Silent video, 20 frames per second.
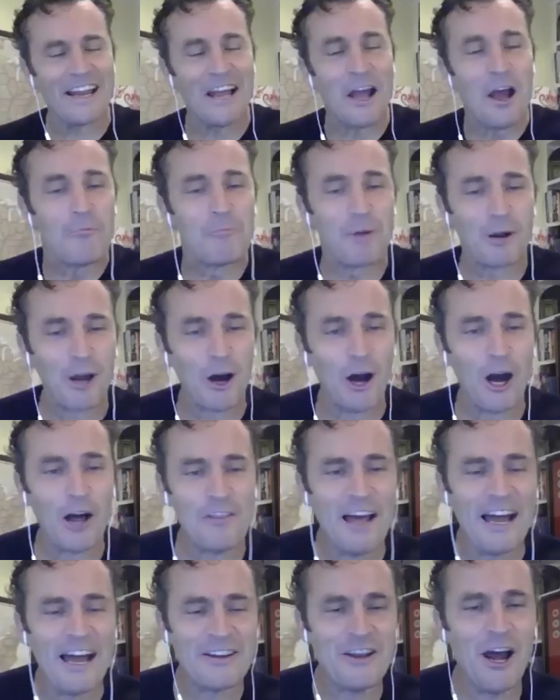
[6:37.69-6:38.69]
but on that
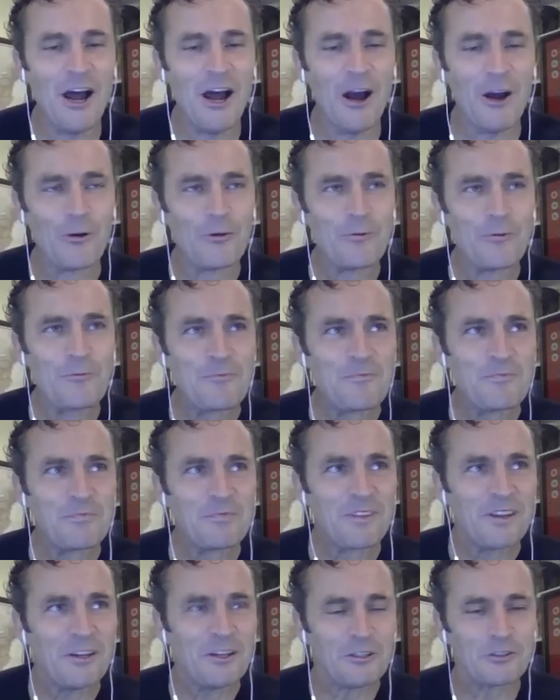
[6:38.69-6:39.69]
note,
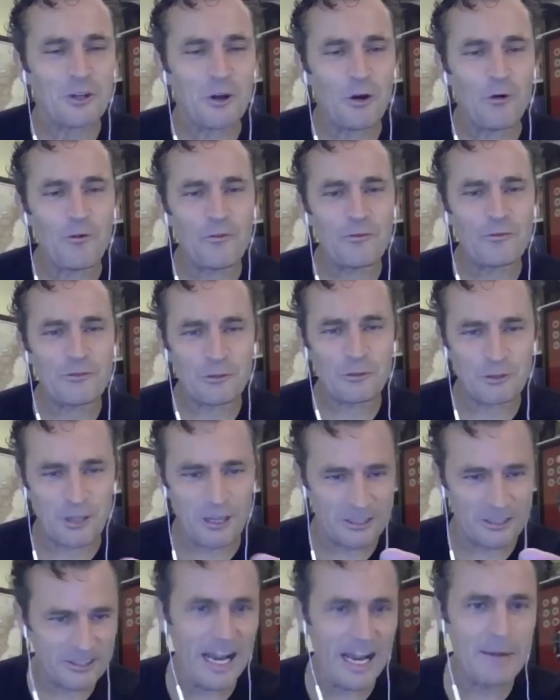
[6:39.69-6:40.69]
so a
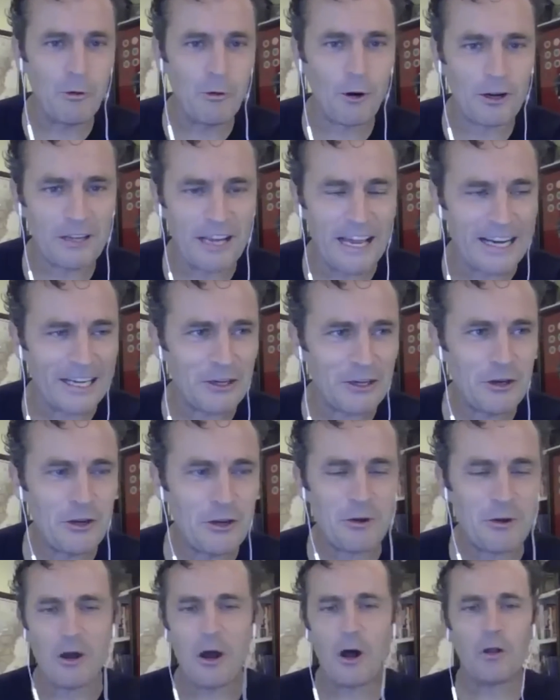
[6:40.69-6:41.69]
cyborg like you
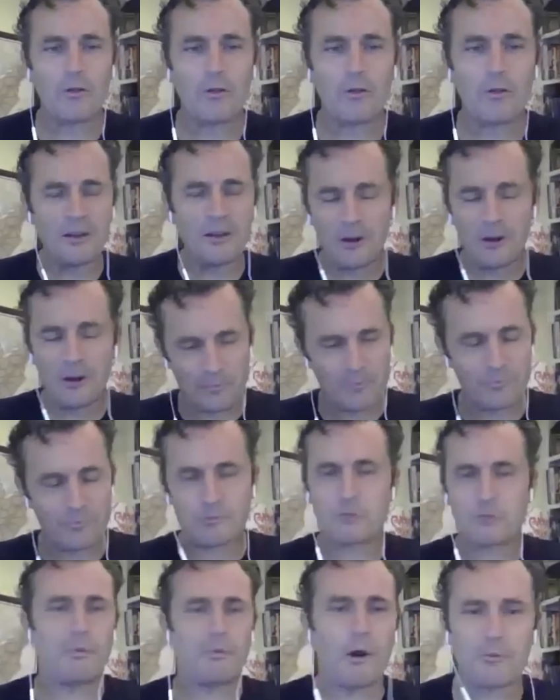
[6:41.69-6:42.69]
and all the other
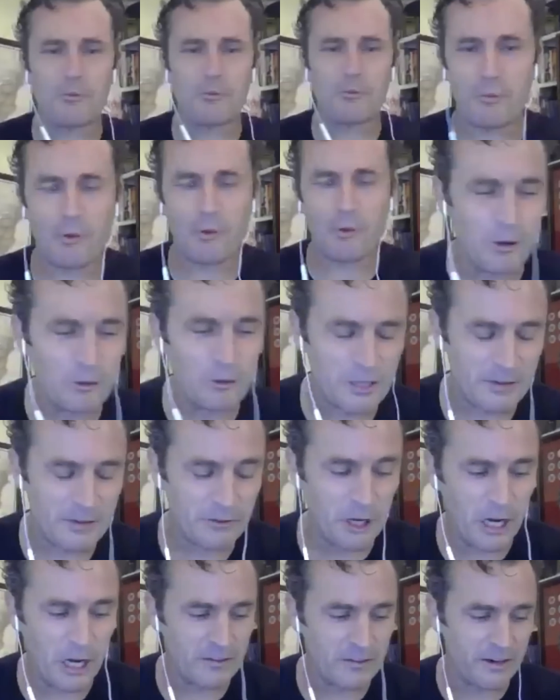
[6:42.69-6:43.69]
Spartan pros that have gone
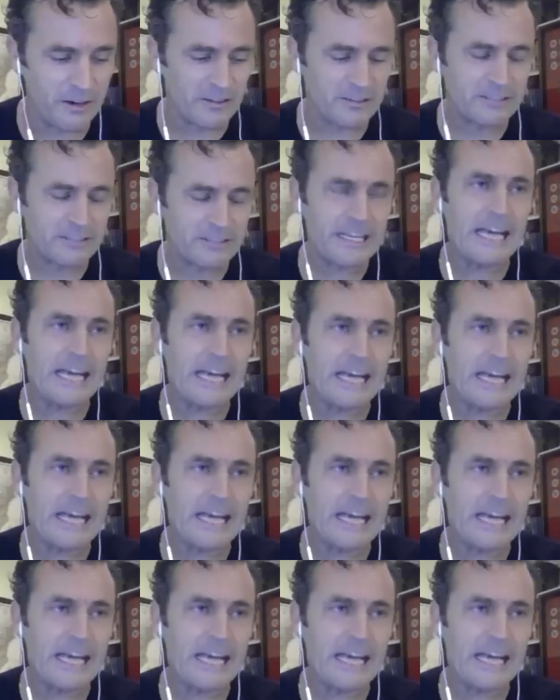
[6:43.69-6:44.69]
in there and tested,
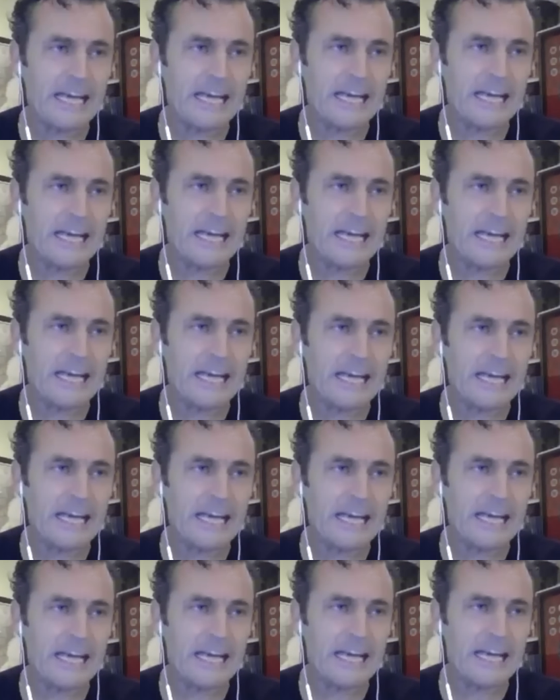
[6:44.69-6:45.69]
keep in
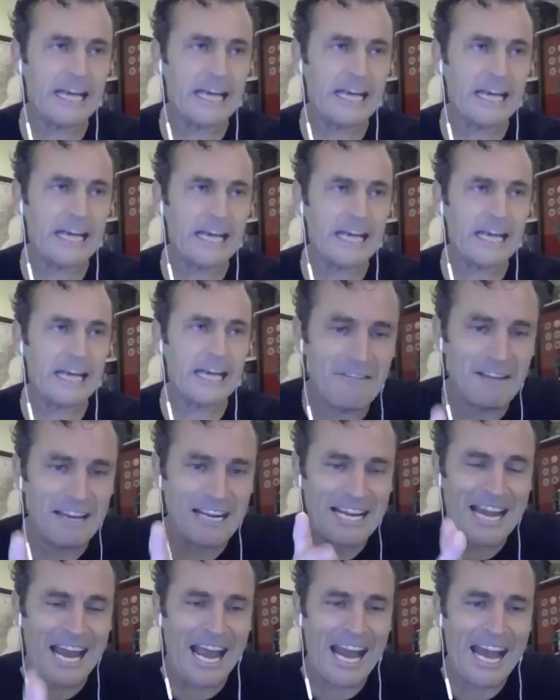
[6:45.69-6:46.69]
mind that we have a
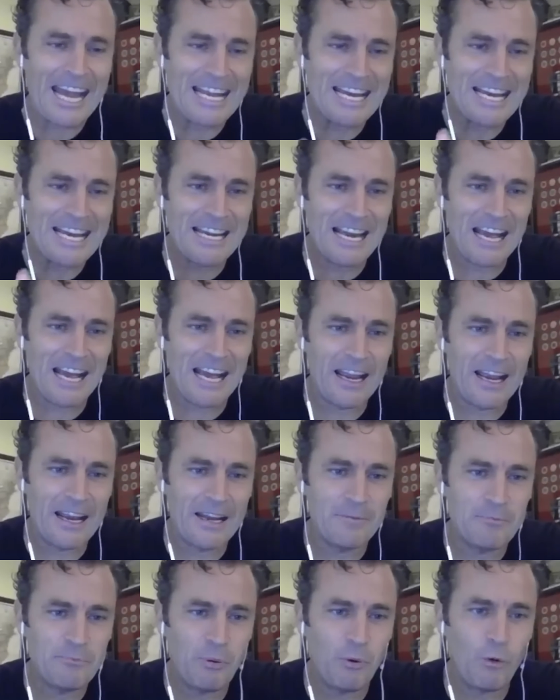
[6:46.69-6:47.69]

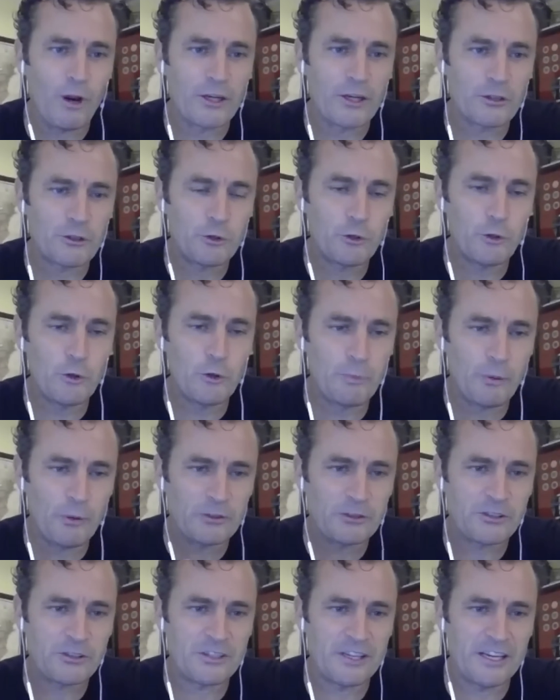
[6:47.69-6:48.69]

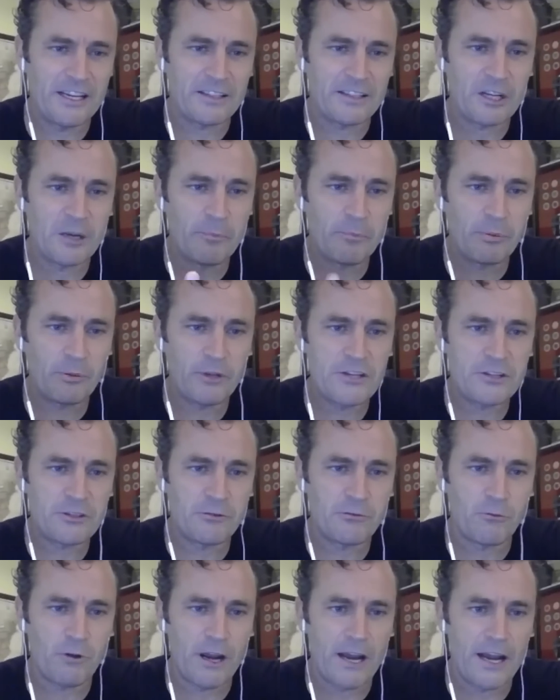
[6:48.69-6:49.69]
99.2%
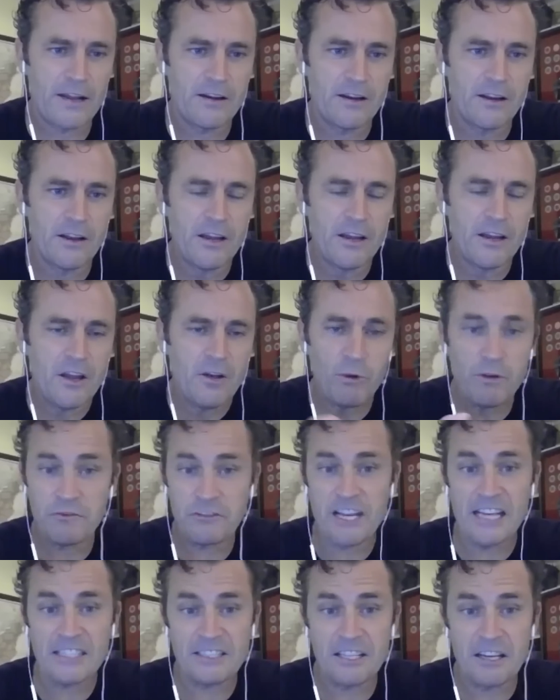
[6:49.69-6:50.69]
completion rate. We've
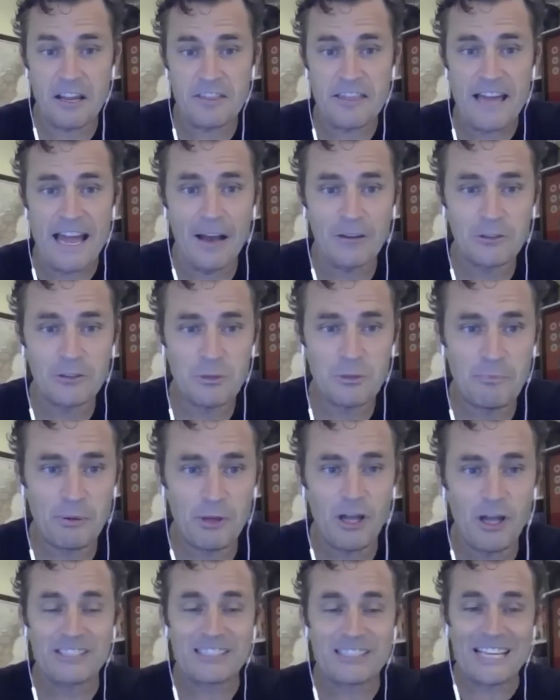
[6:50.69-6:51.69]
tested 1,000
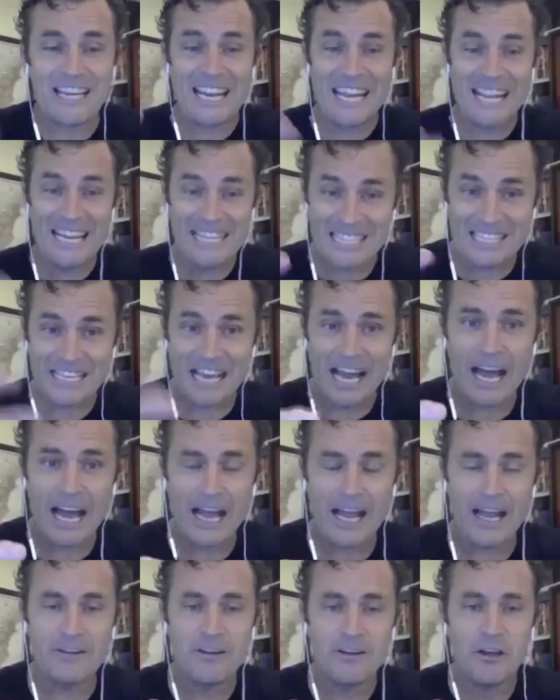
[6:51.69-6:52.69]
plus
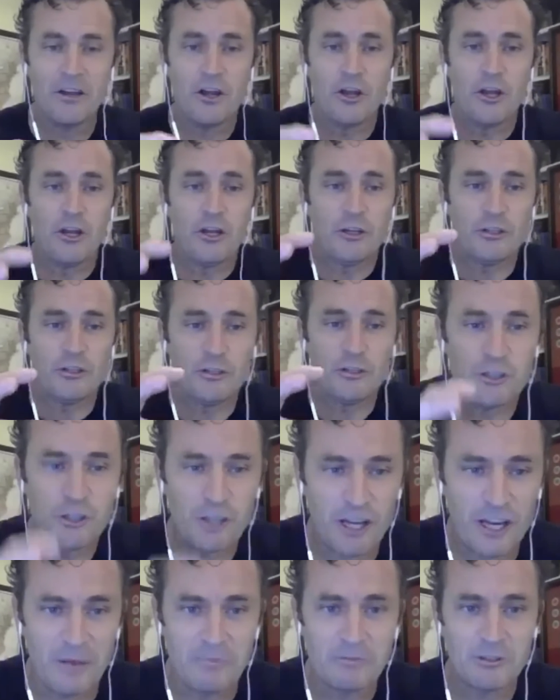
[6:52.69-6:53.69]
inside
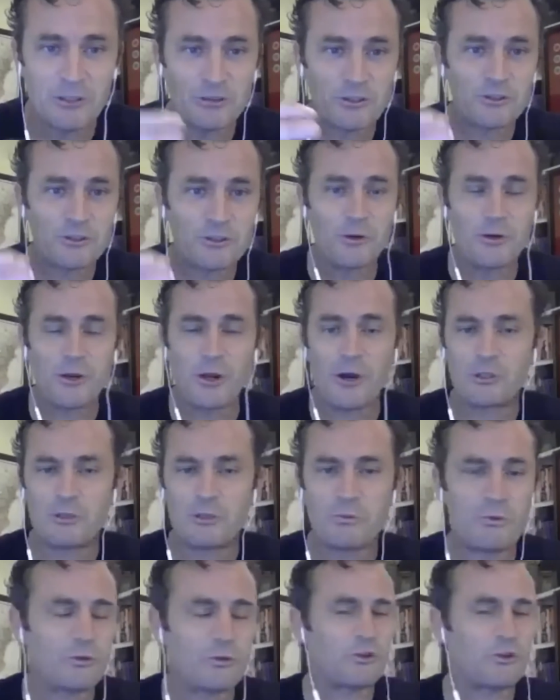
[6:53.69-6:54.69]
gyms and studios and
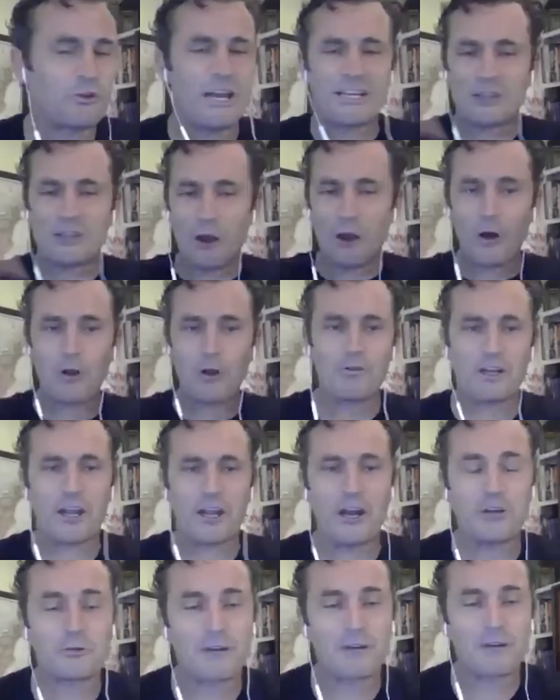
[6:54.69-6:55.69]
boutiques all over the country,
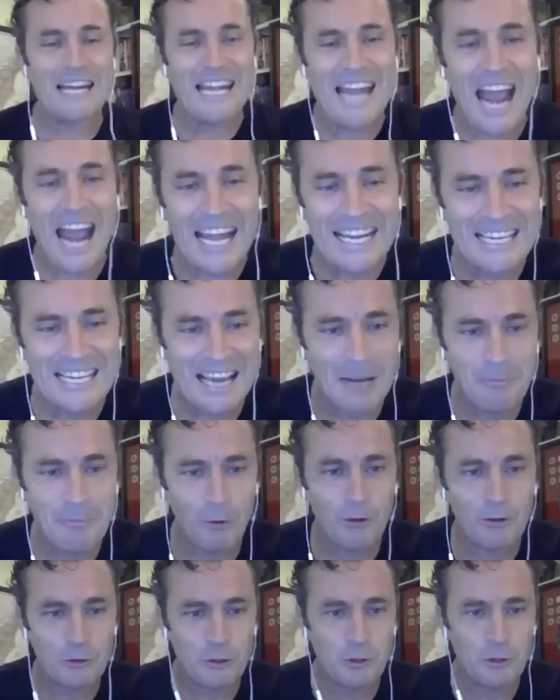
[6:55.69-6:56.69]
and
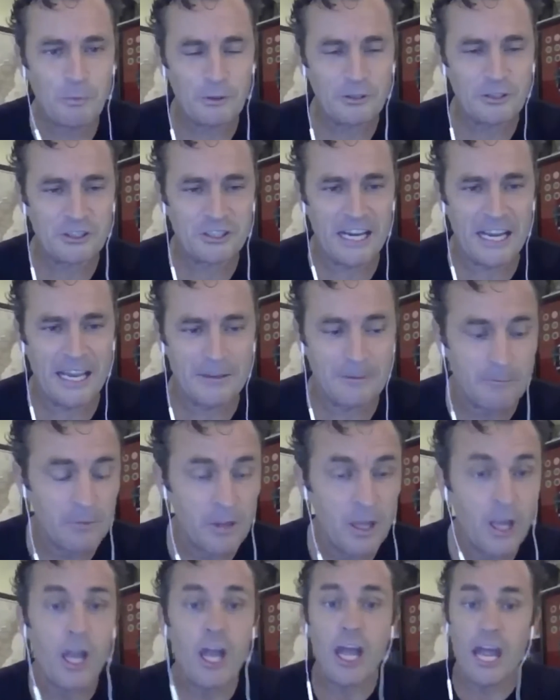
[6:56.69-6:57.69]
99.2%.
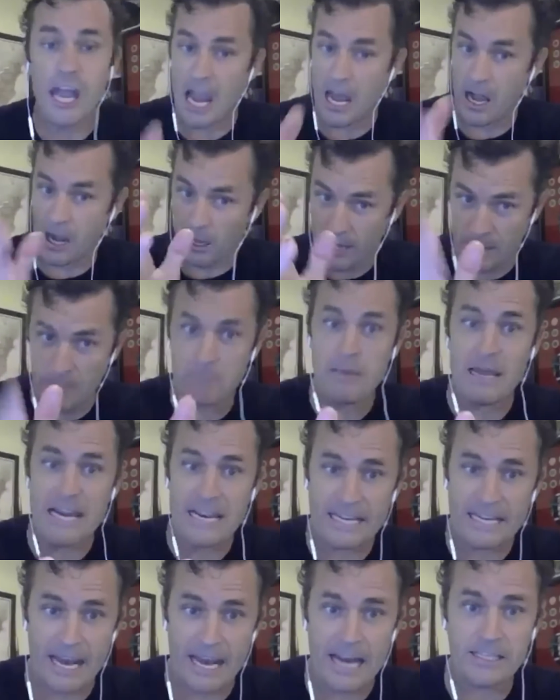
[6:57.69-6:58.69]
And in many
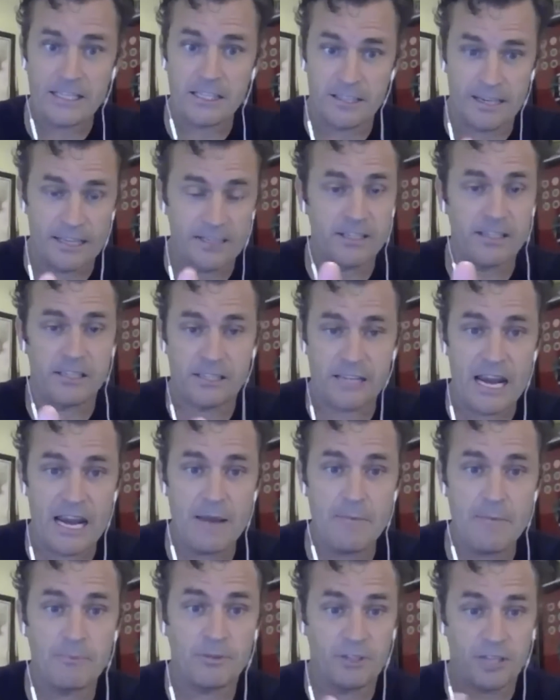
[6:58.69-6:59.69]
cases, it's the
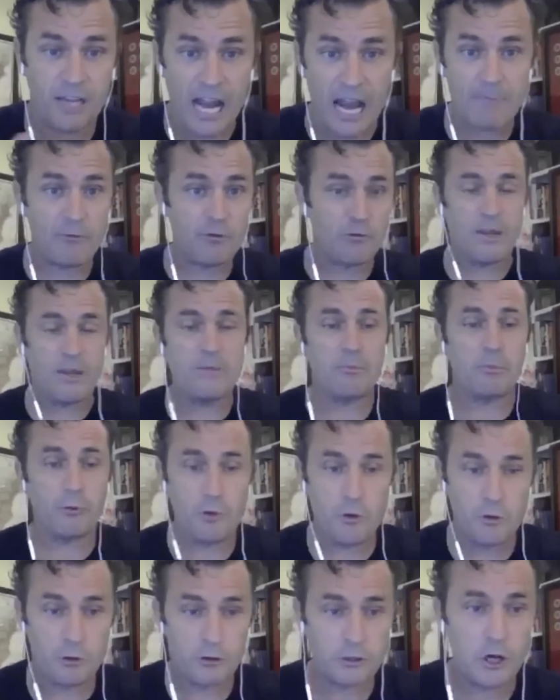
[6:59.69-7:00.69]
same type of people
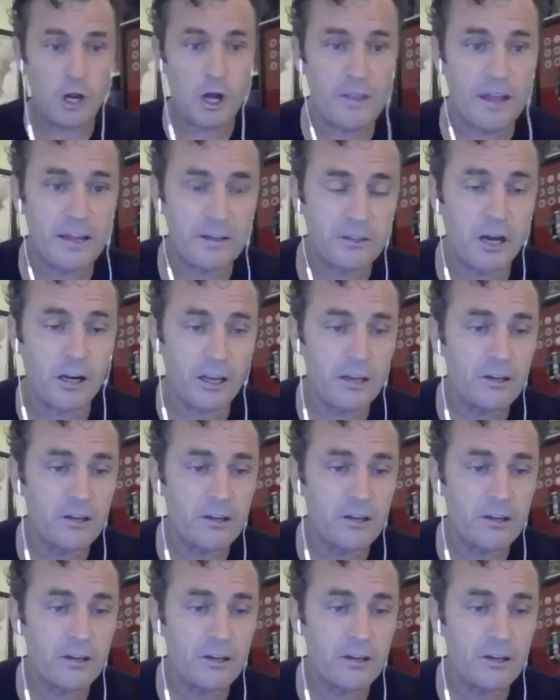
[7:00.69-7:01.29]
you saw in that Dunkin'